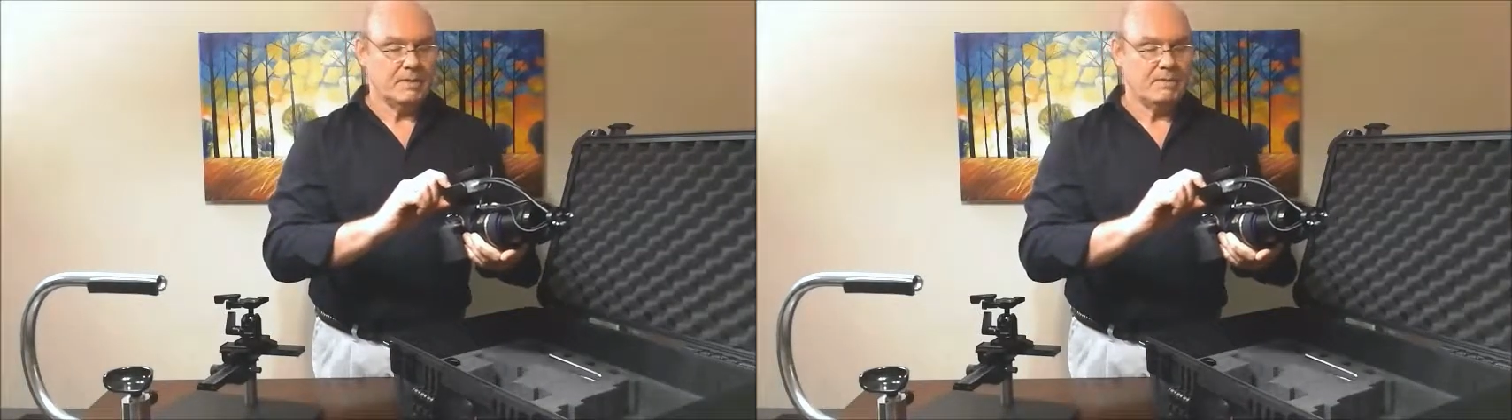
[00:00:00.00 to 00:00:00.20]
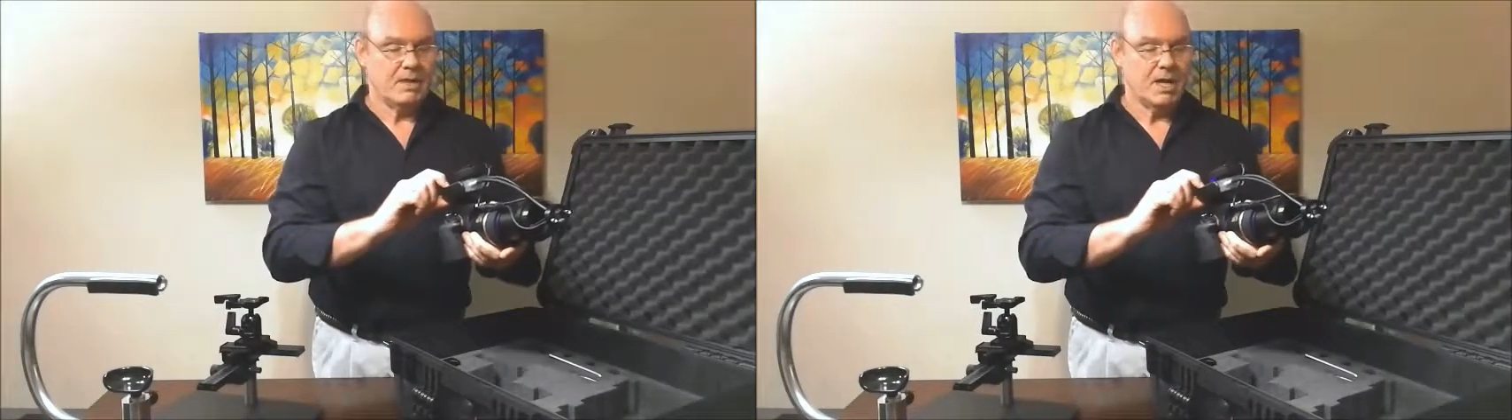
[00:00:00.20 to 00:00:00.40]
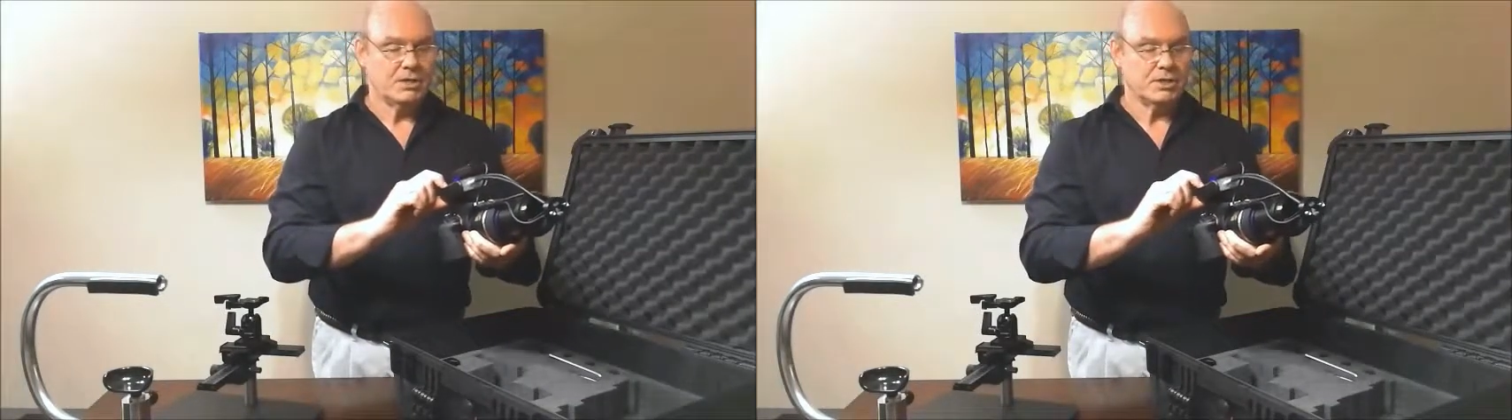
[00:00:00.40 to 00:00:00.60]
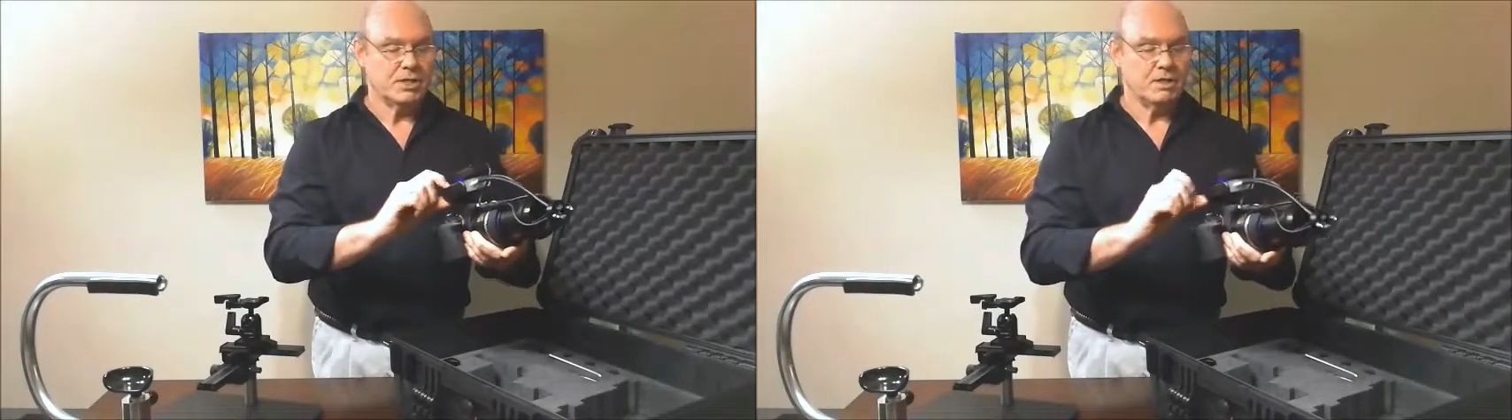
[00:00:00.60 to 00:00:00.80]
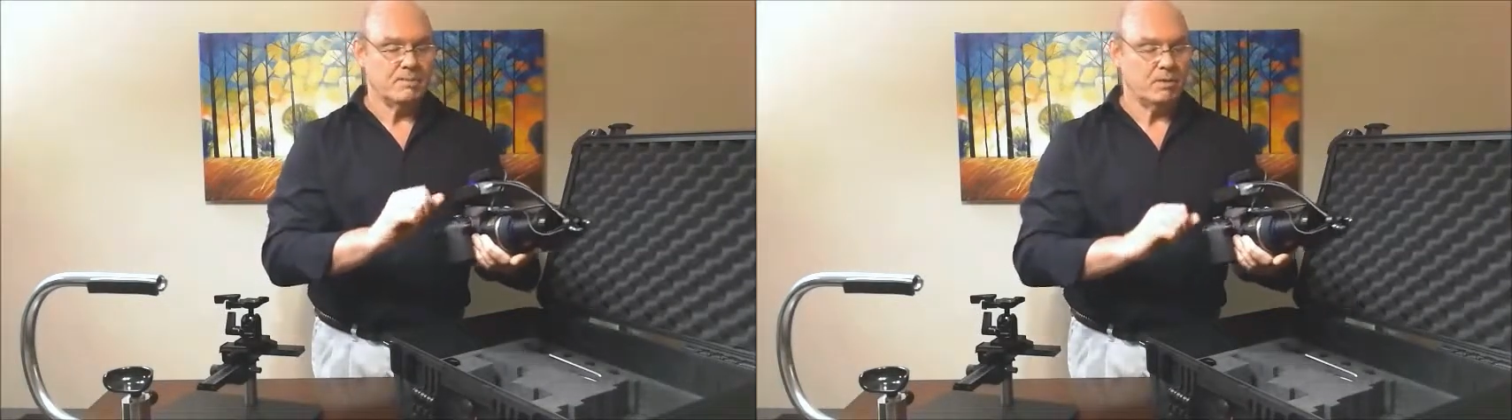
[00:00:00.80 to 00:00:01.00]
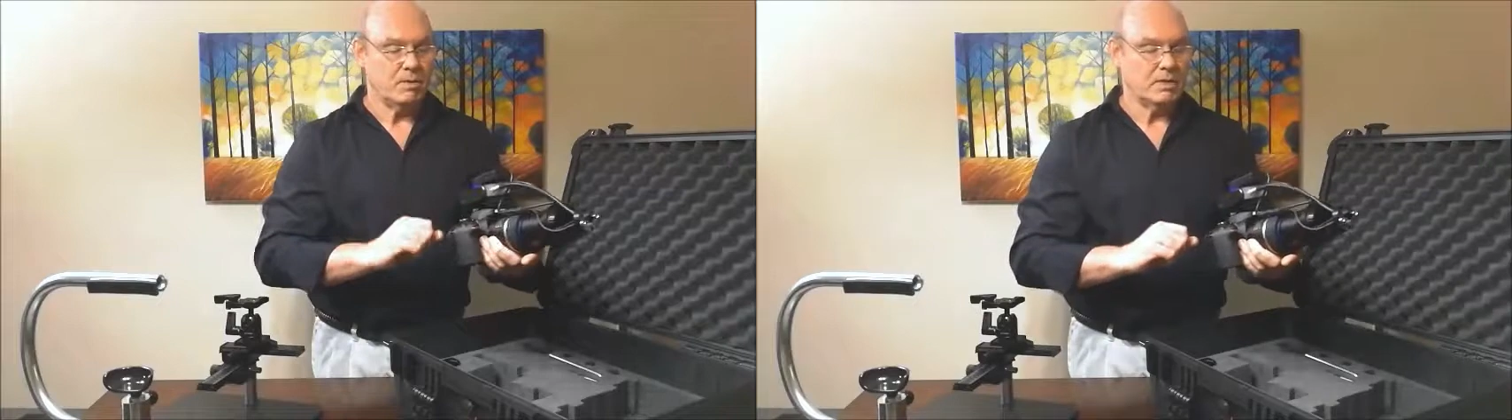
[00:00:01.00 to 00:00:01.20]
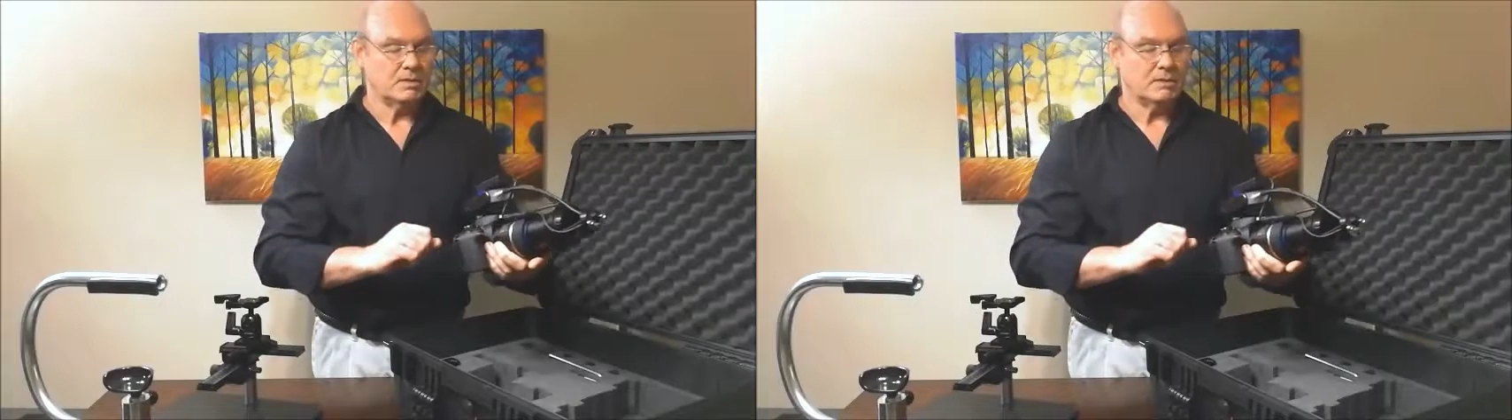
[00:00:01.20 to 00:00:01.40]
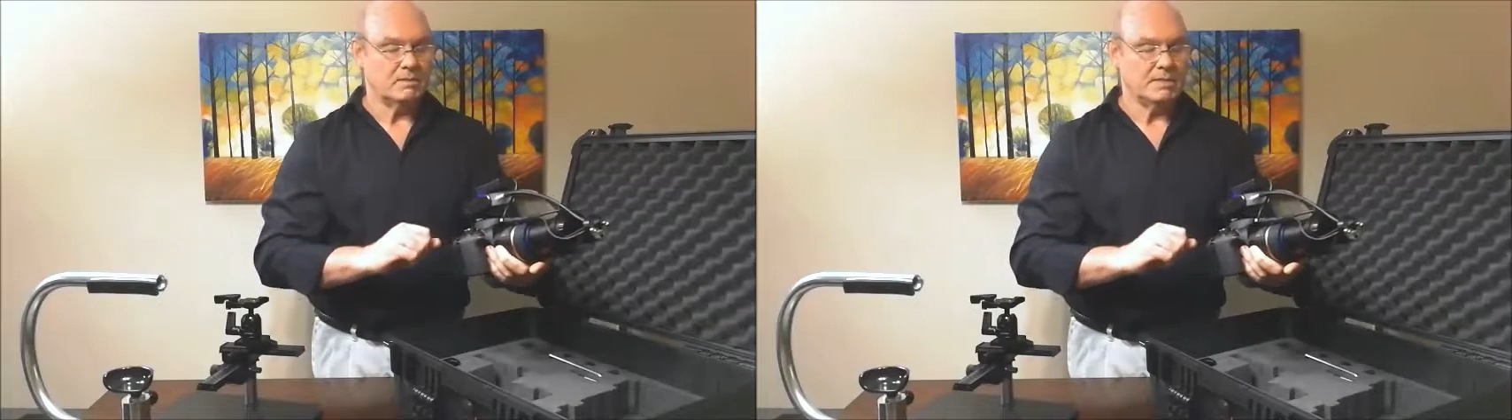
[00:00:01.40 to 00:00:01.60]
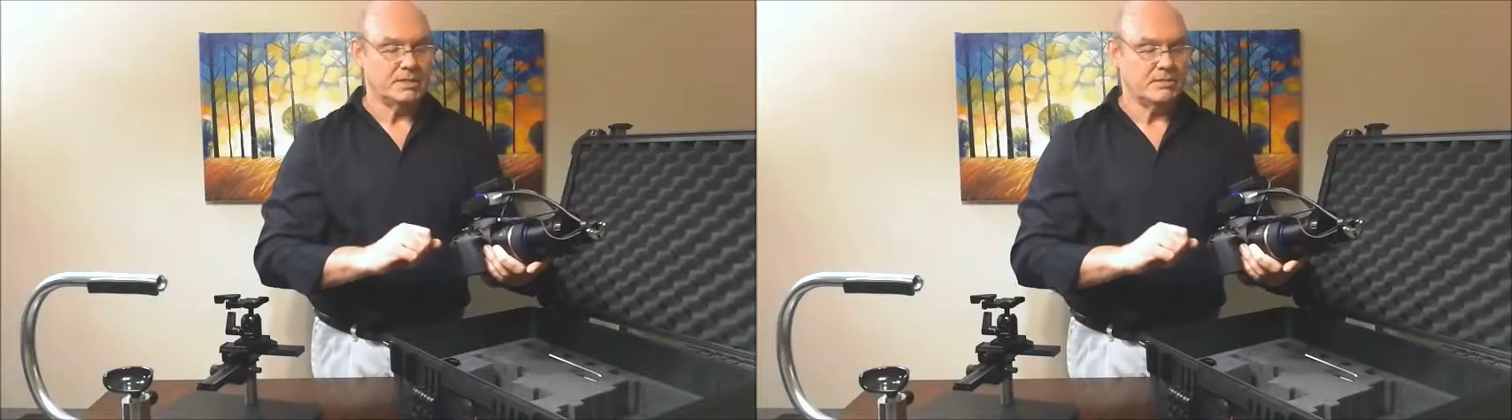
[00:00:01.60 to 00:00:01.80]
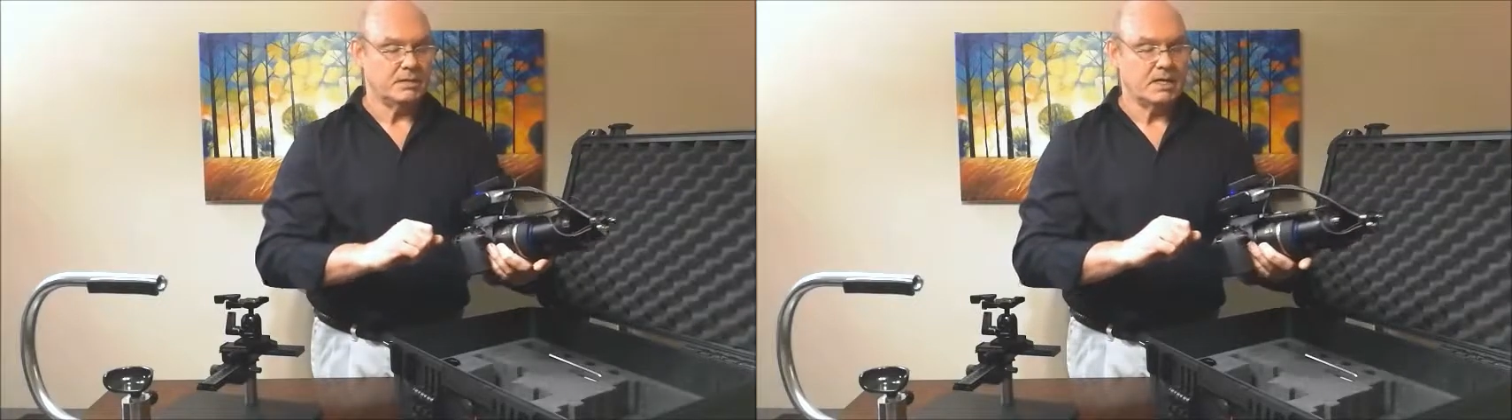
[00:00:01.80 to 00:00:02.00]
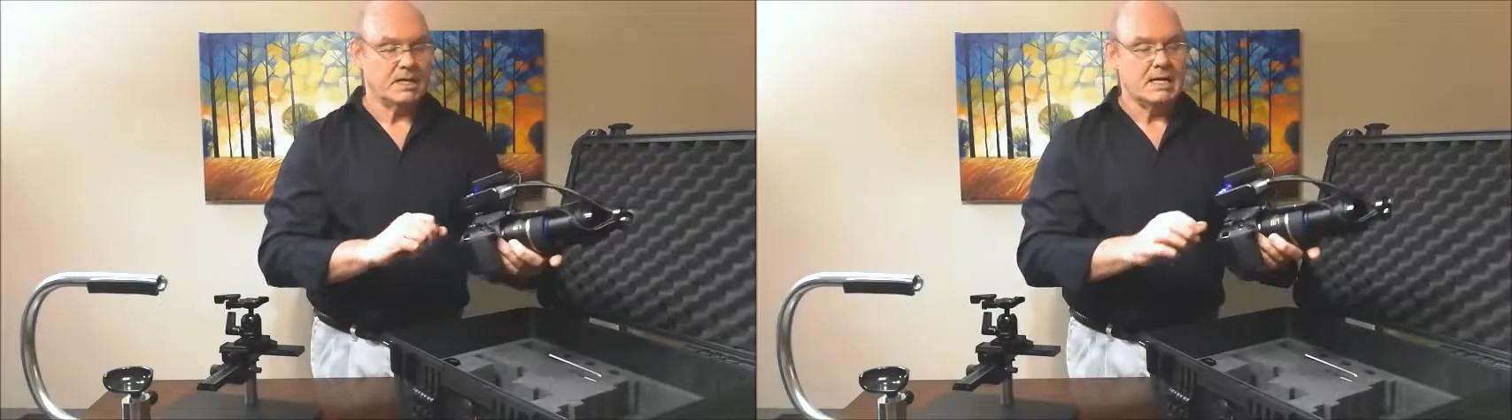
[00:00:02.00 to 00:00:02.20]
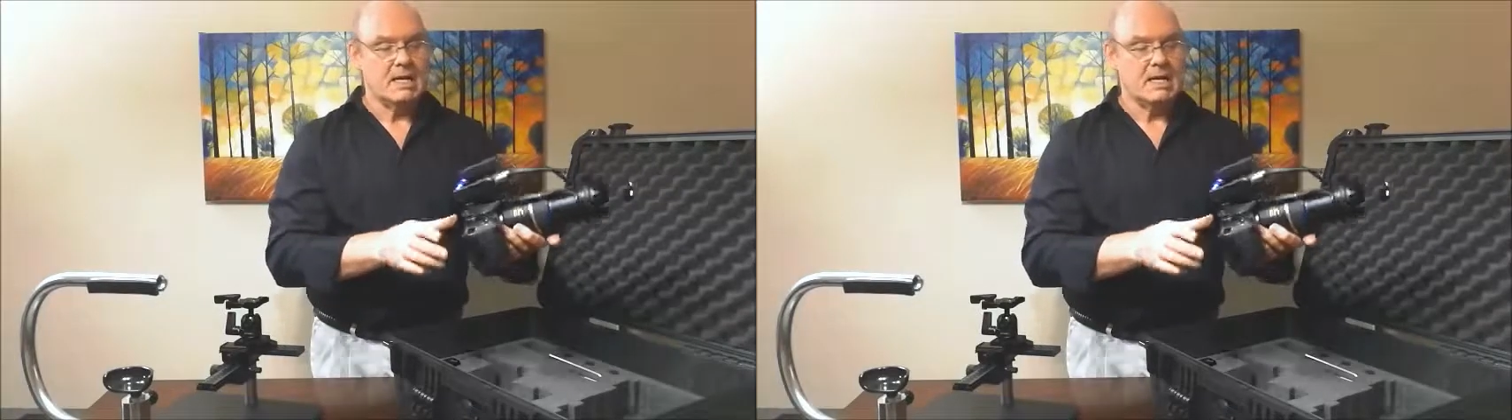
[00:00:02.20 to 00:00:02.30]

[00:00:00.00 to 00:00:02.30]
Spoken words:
Occasionally there'll be one that's a little bit different.